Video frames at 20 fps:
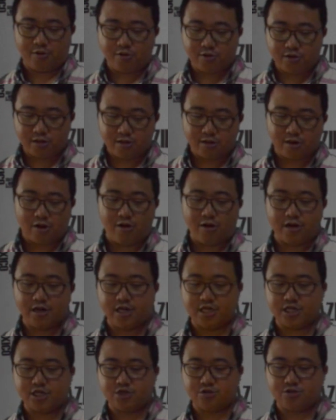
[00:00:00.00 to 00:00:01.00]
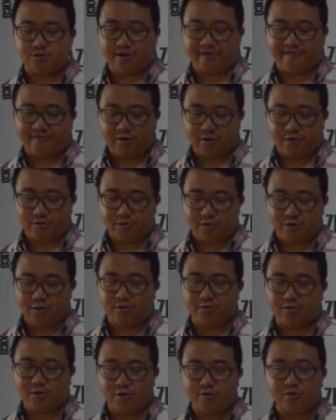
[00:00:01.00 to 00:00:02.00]
local knowledge, you have a
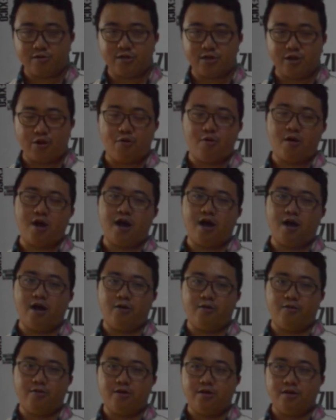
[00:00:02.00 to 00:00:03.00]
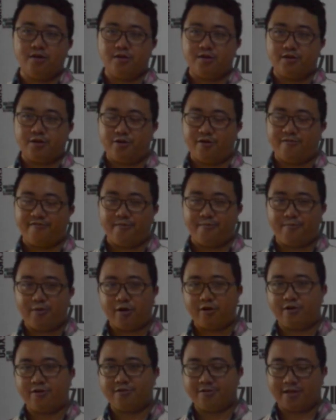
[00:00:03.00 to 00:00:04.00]
local know-how, you have a
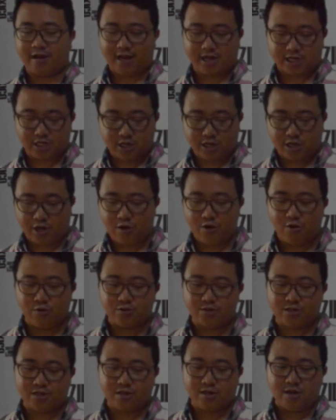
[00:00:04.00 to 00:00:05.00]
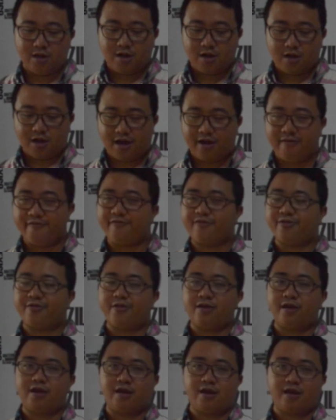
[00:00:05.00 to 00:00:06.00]
partner that actually knows
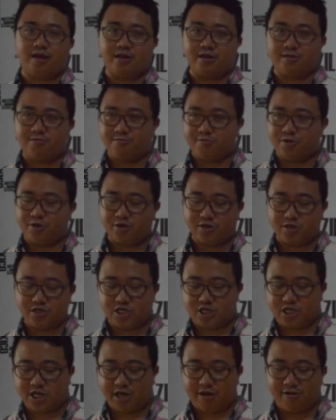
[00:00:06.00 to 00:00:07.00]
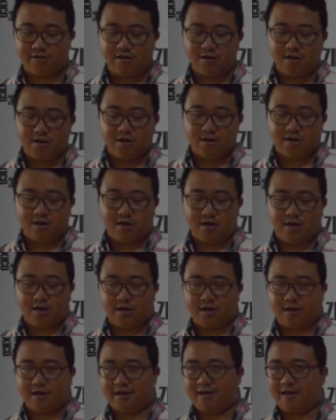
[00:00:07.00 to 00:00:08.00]
everything, and you can share
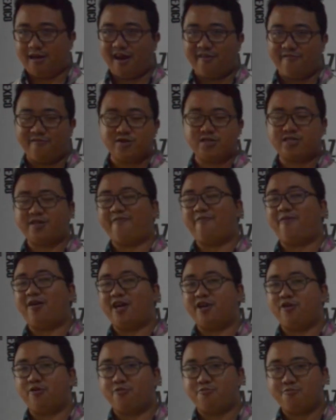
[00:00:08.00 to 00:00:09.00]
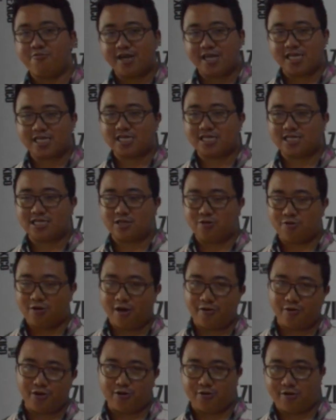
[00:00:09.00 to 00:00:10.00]
and diversify your risk. So
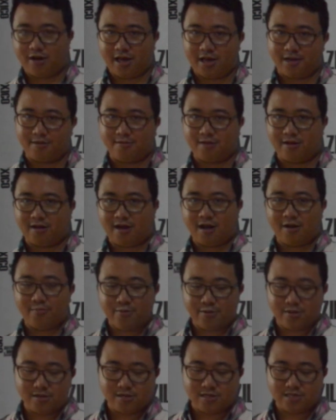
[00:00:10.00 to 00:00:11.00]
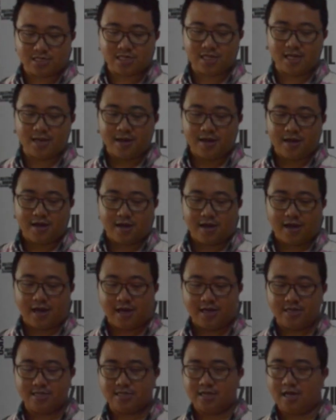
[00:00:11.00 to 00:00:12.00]
now you're like couples,
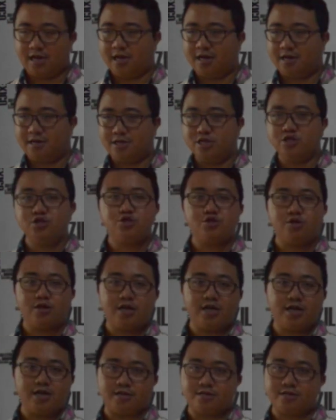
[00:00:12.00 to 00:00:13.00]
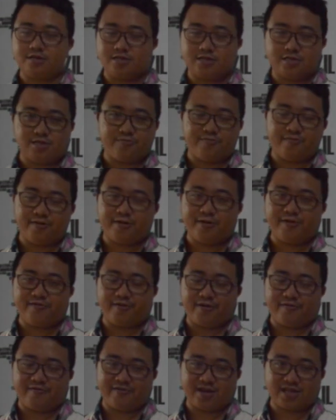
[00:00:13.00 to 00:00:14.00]
and usually it's
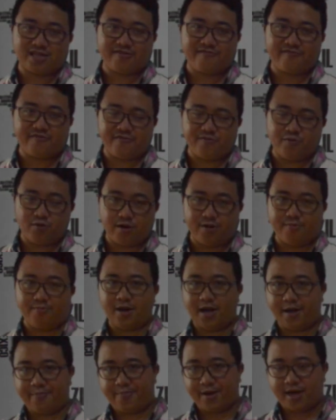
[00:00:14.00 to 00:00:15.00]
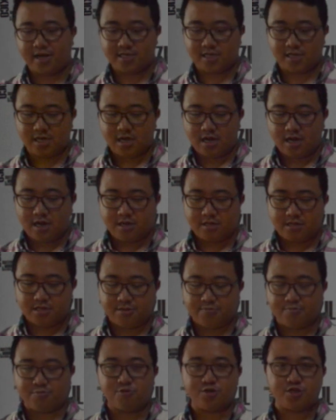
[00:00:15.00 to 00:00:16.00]
very effective if you want to bypass
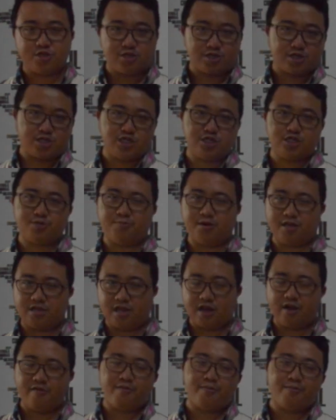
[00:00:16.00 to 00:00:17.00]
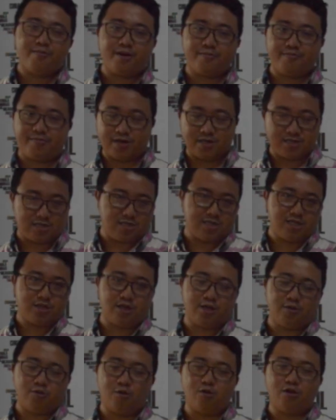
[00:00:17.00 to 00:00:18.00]
some restrictions by the government, because these
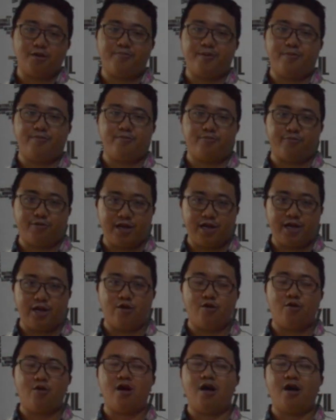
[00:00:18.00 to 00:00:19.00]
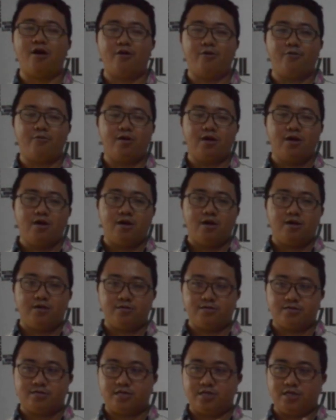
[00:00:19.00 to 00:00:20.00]
local people really know how
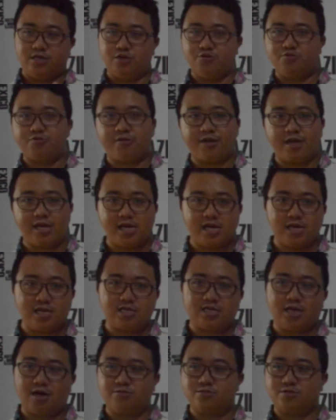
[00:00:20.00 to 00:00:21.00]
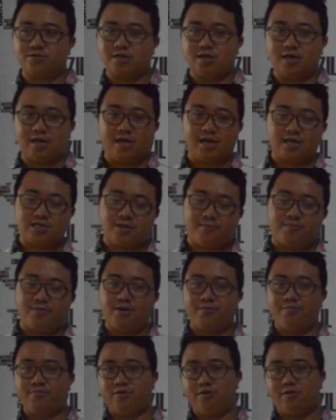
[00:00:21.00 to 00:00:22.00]
to do things, how to connect to
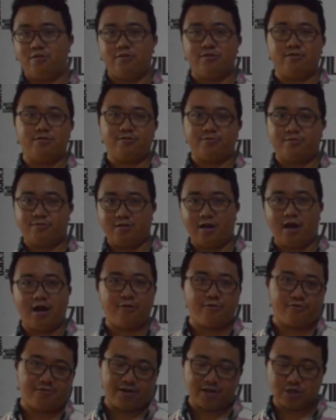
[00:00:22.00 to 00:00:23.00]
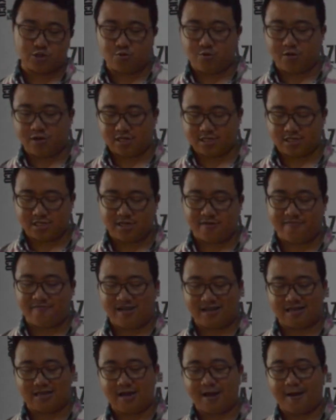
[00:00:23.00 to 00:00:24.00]
people, how things work and stuff
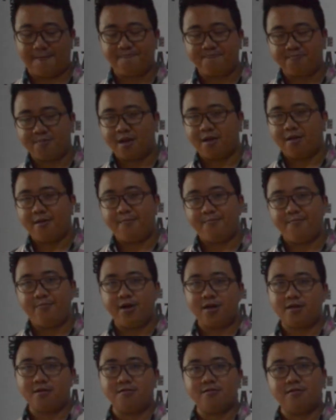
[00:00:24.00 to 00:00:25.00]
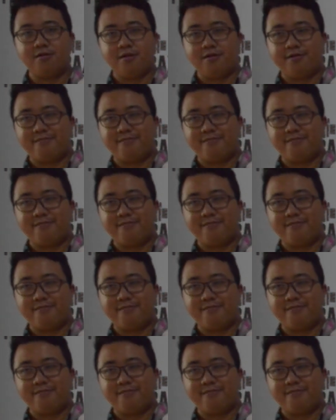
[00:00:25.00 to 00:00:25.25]
like that. But